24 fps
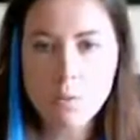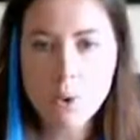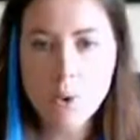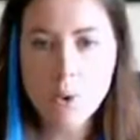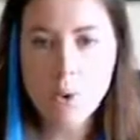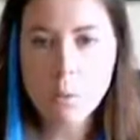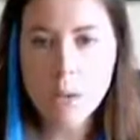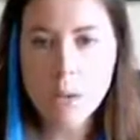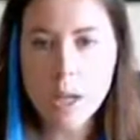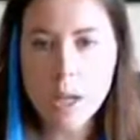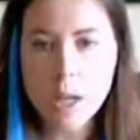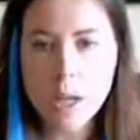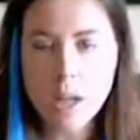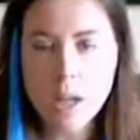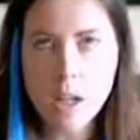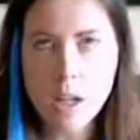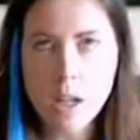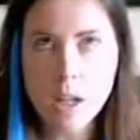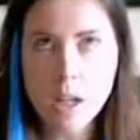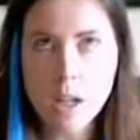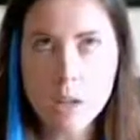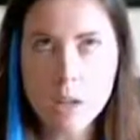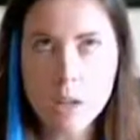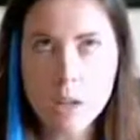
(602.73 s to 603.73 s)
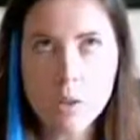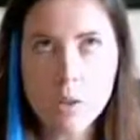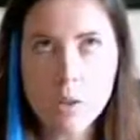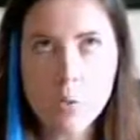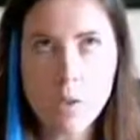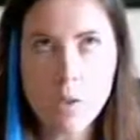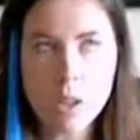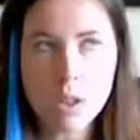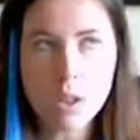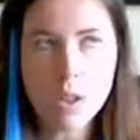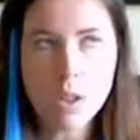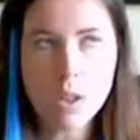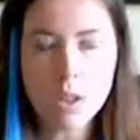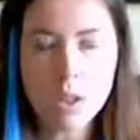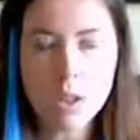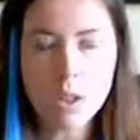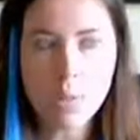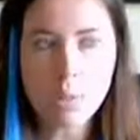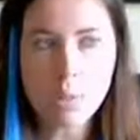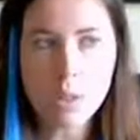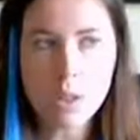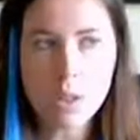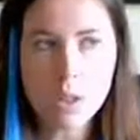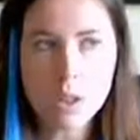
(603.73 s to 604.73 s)
of Norway, and there's one of those
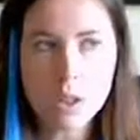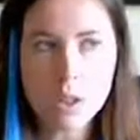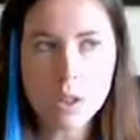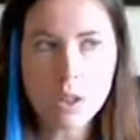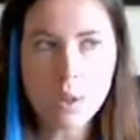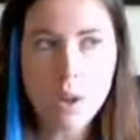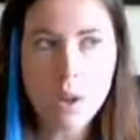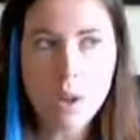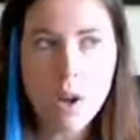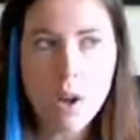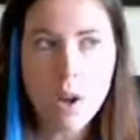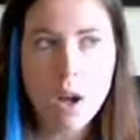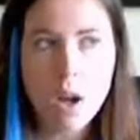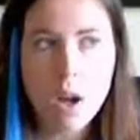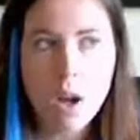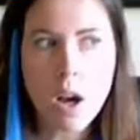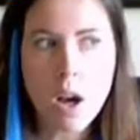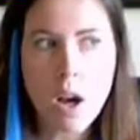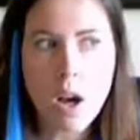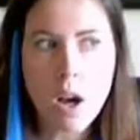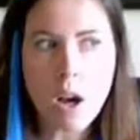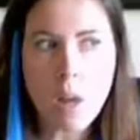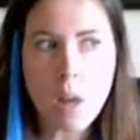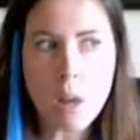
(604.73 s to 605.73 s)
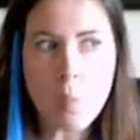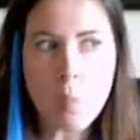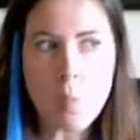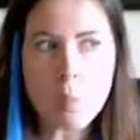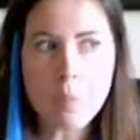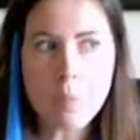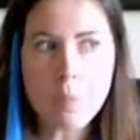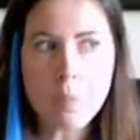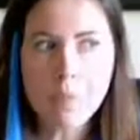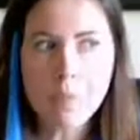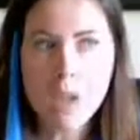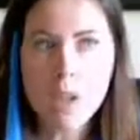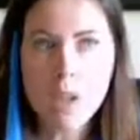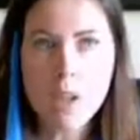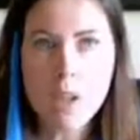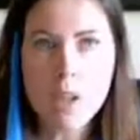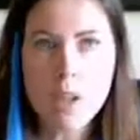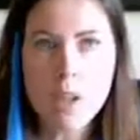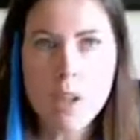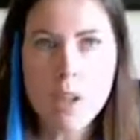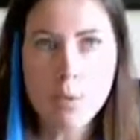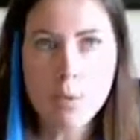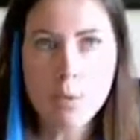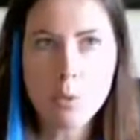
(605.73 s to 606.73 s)
in the book too.
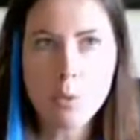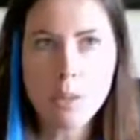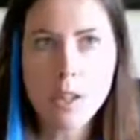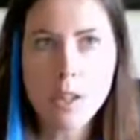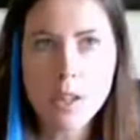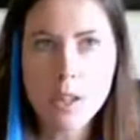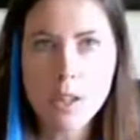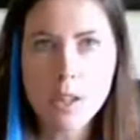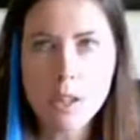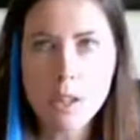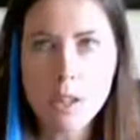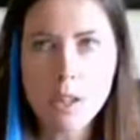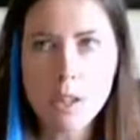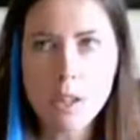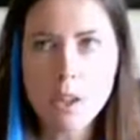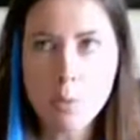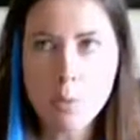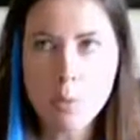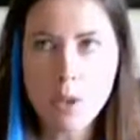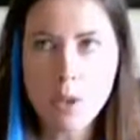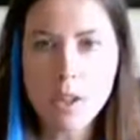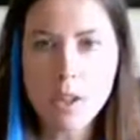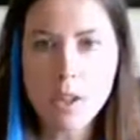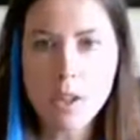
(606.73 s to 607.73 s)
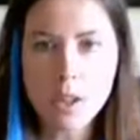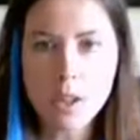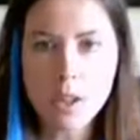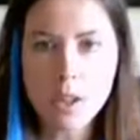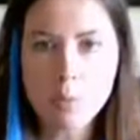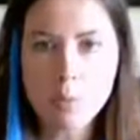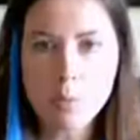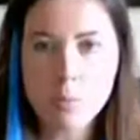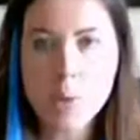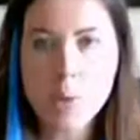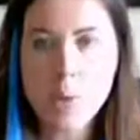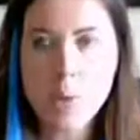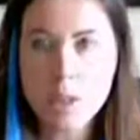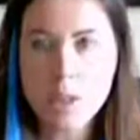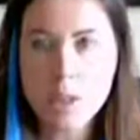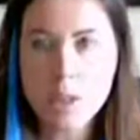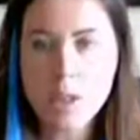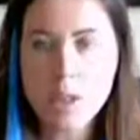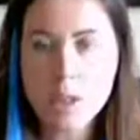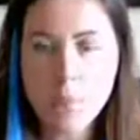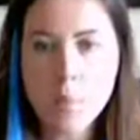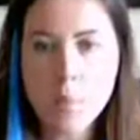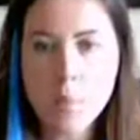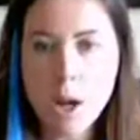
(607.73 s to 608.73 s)
and they're printed and they're
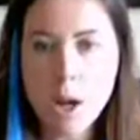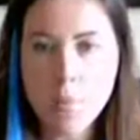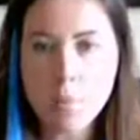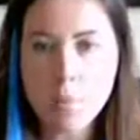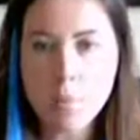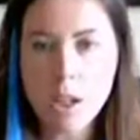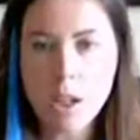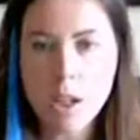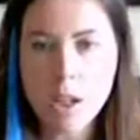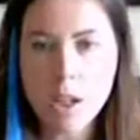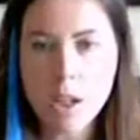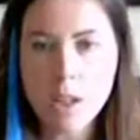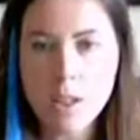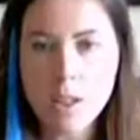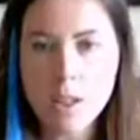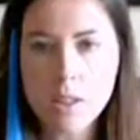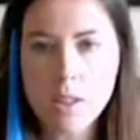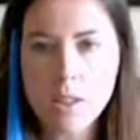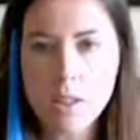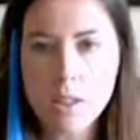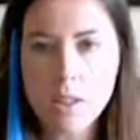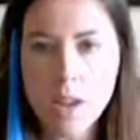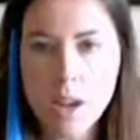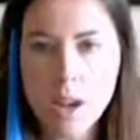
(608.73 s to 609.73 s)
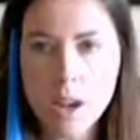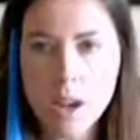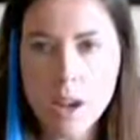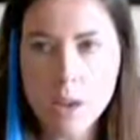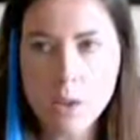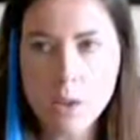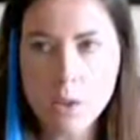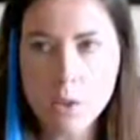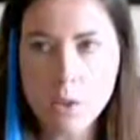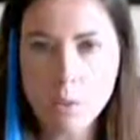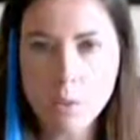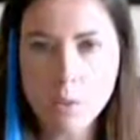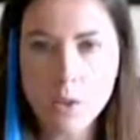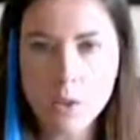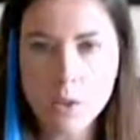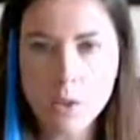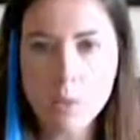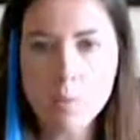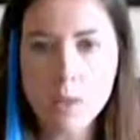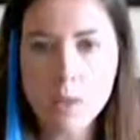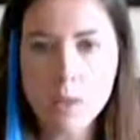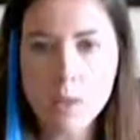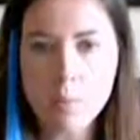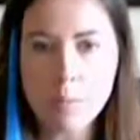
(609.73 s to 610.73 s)
posted in public on these kiosks,
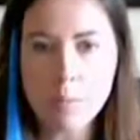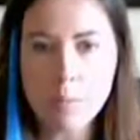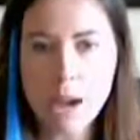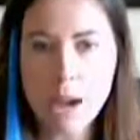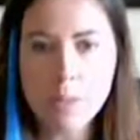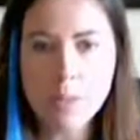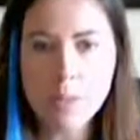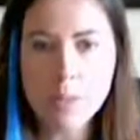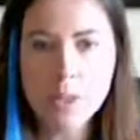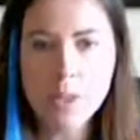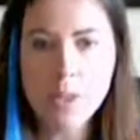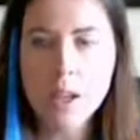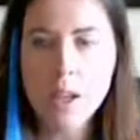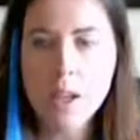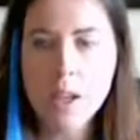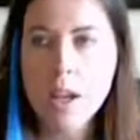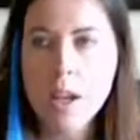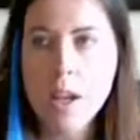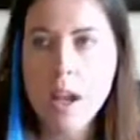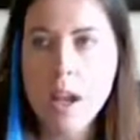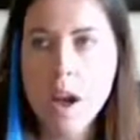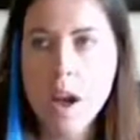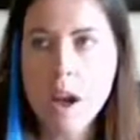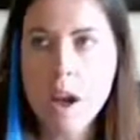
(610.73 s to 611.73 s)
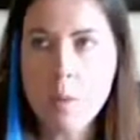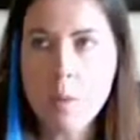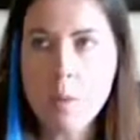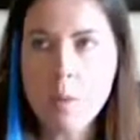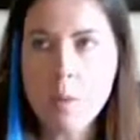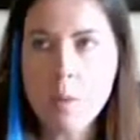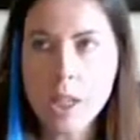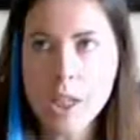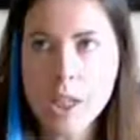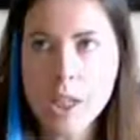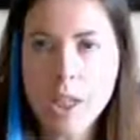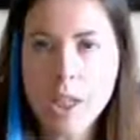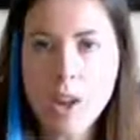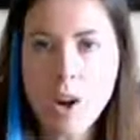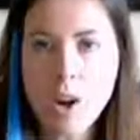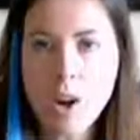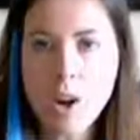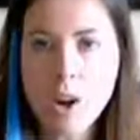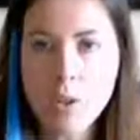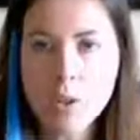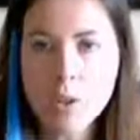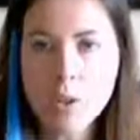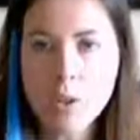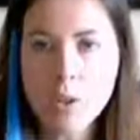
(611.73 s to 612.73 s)
really big maps. But he
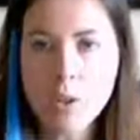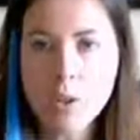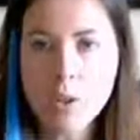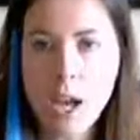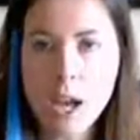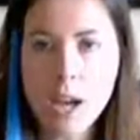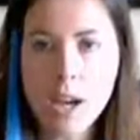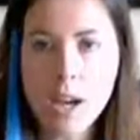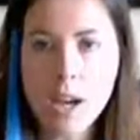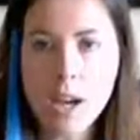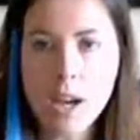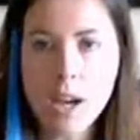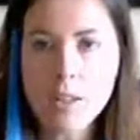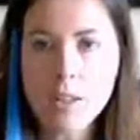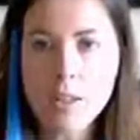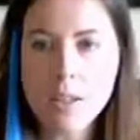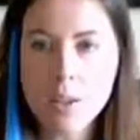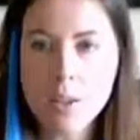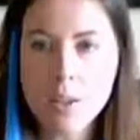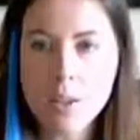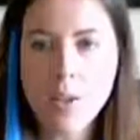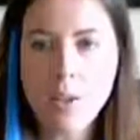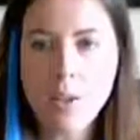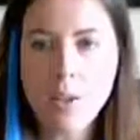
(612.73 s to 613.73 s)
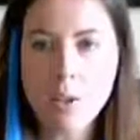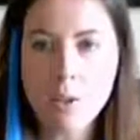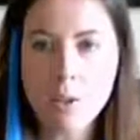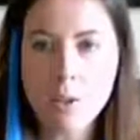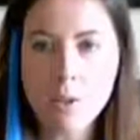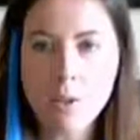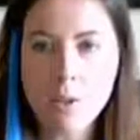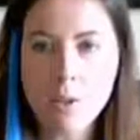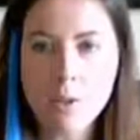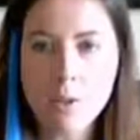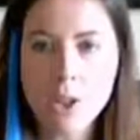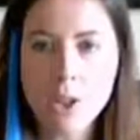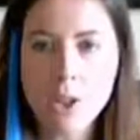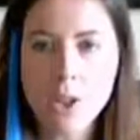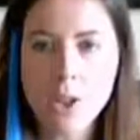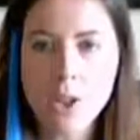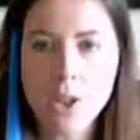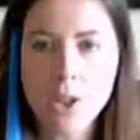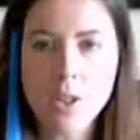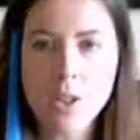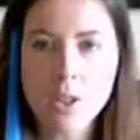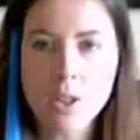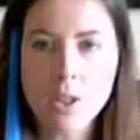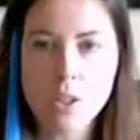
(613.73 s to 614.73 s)
also has digital
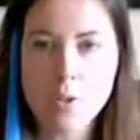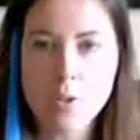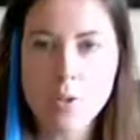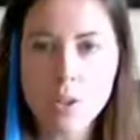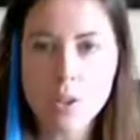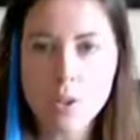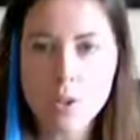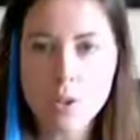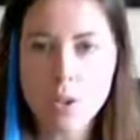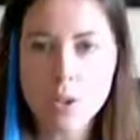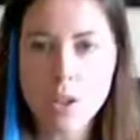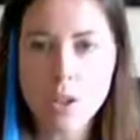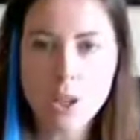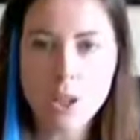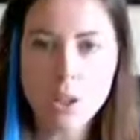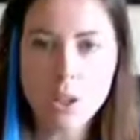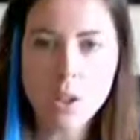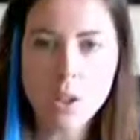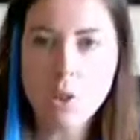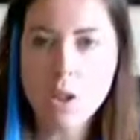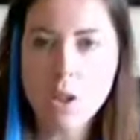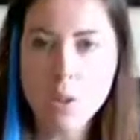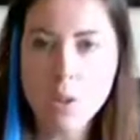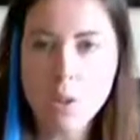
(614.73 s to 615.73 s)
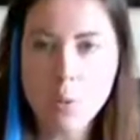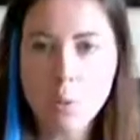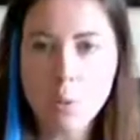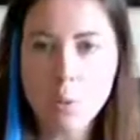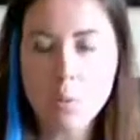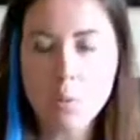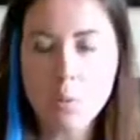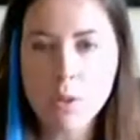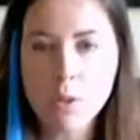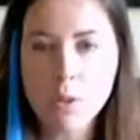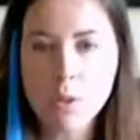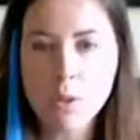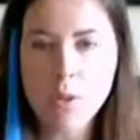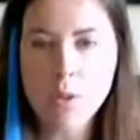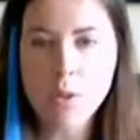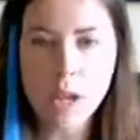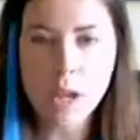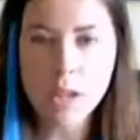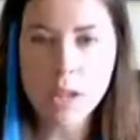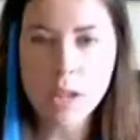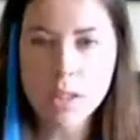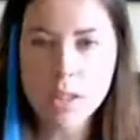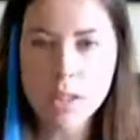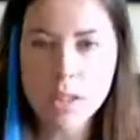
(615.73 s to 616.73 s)
versions of those that can go on your mobile
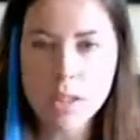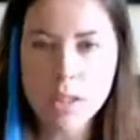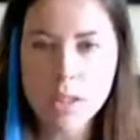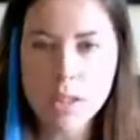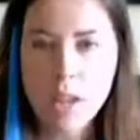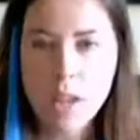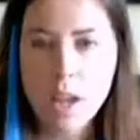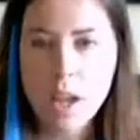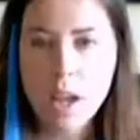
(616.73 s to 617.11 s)
device.